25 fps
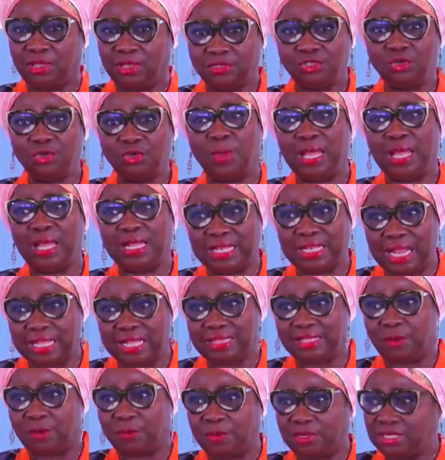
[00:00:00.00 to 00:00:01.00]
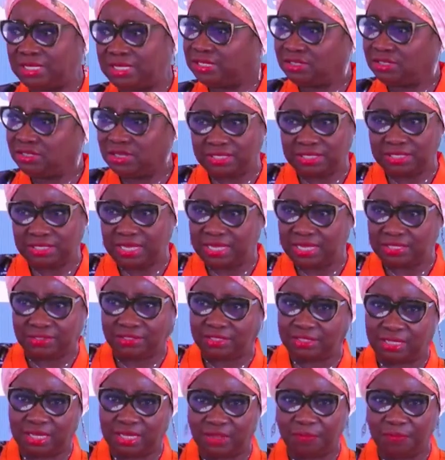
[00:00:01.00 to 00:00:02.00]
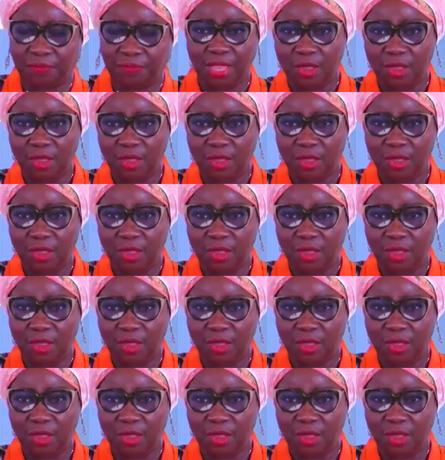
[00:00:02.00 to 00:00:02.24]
So we're glad that yesterday